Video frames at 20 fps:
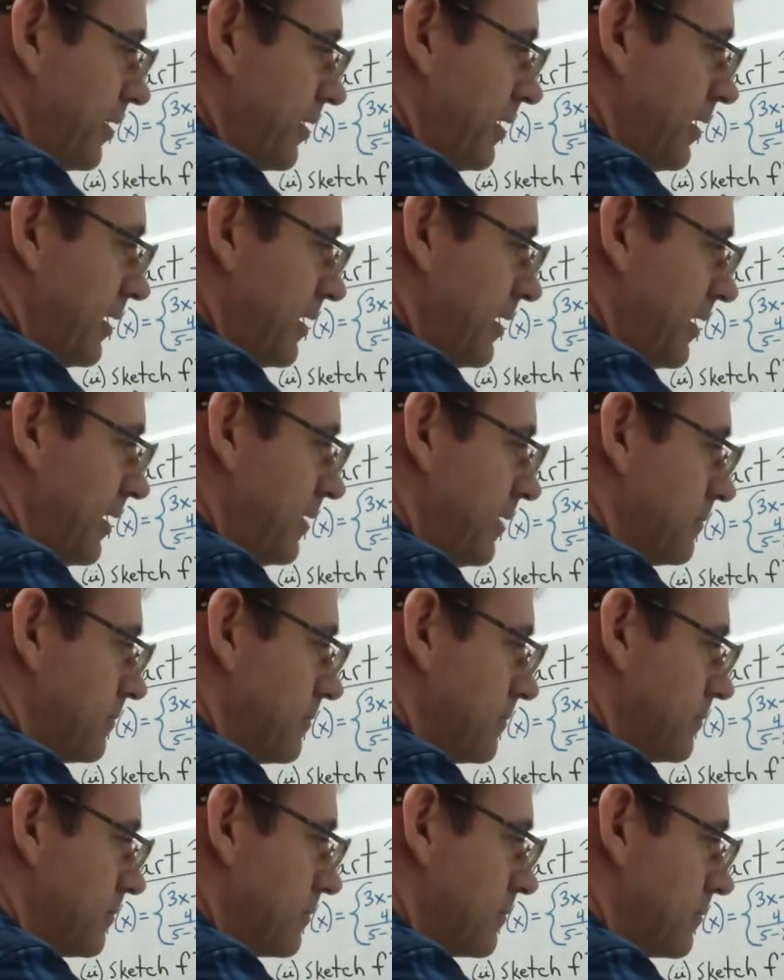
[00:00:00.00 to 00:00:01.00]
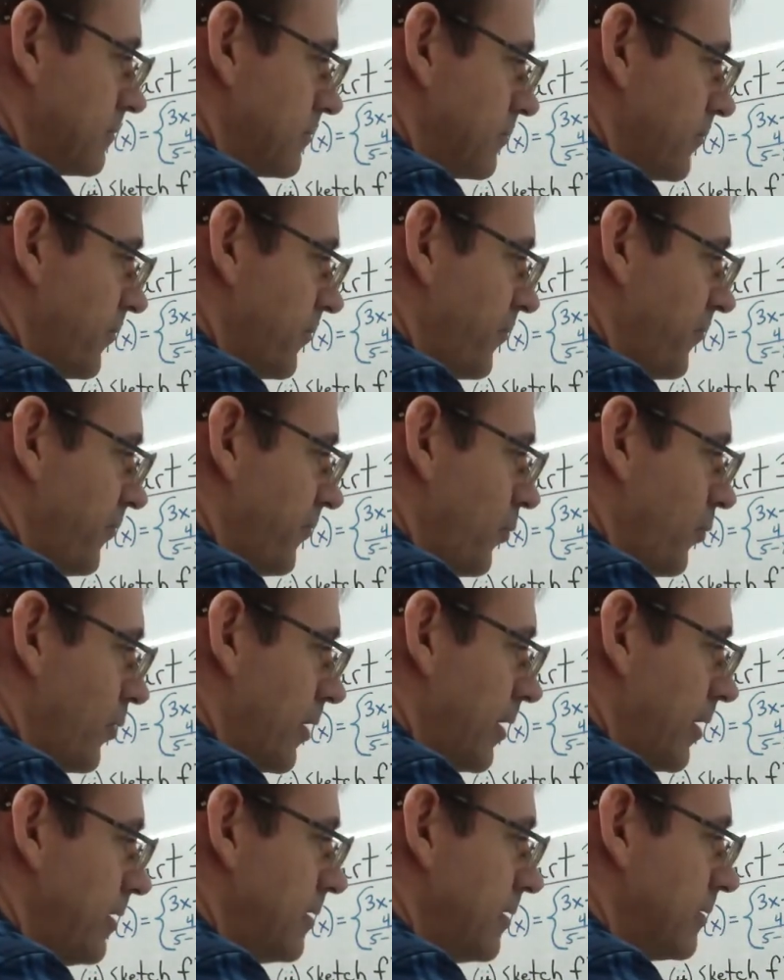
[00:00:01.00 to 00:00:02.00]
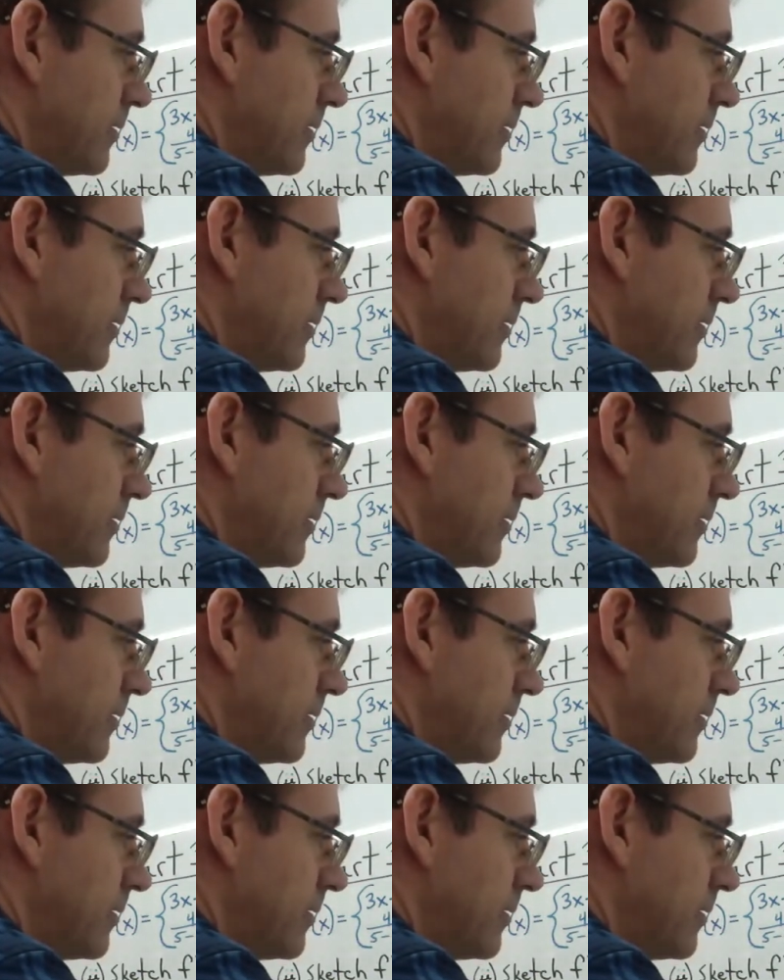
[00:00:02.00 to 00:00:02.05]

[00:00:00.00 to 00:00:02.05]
going to get 4,